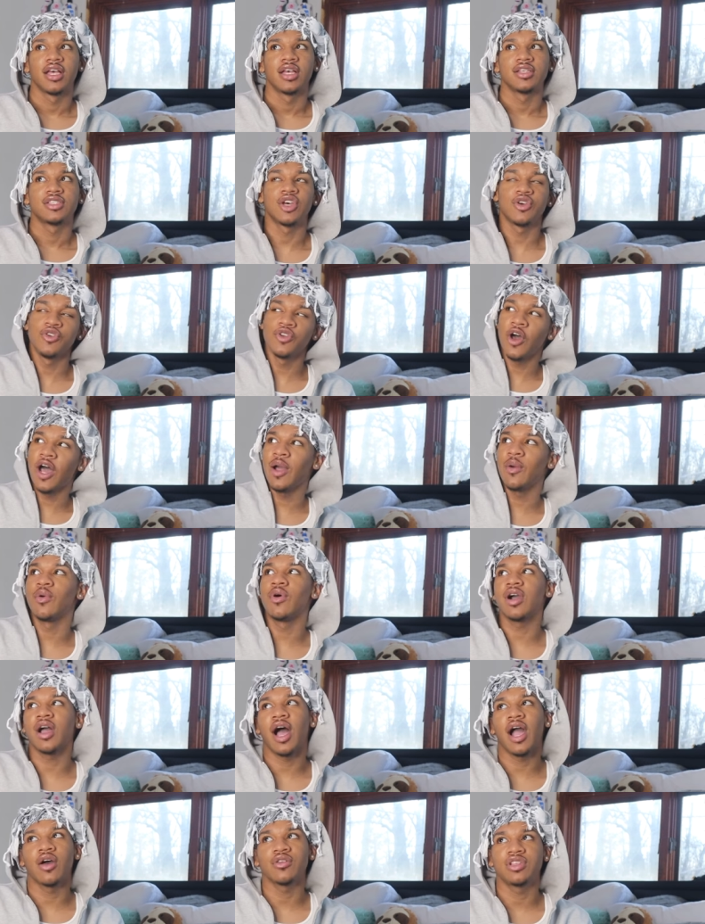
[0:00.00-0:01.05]
So, you know, I walk
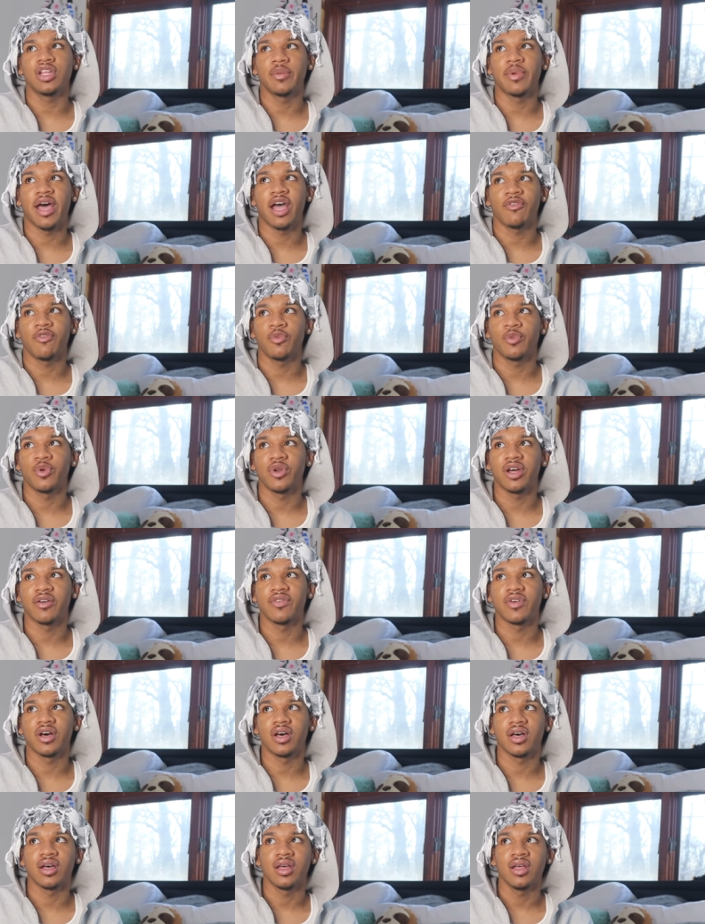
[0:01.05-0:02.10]
out, I go to the bathroom,
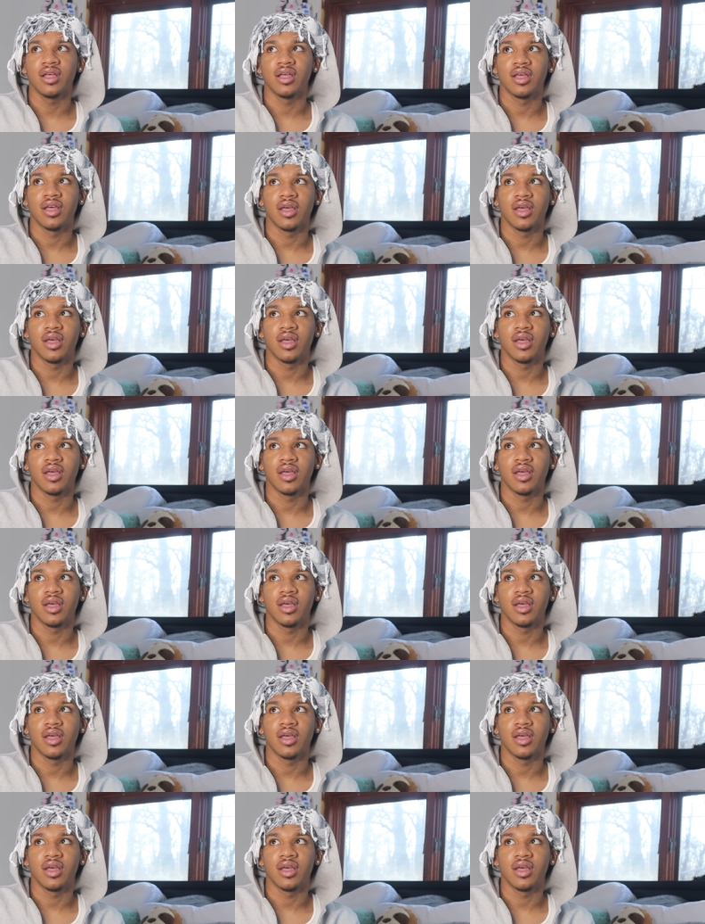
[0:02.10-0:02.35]
whatever.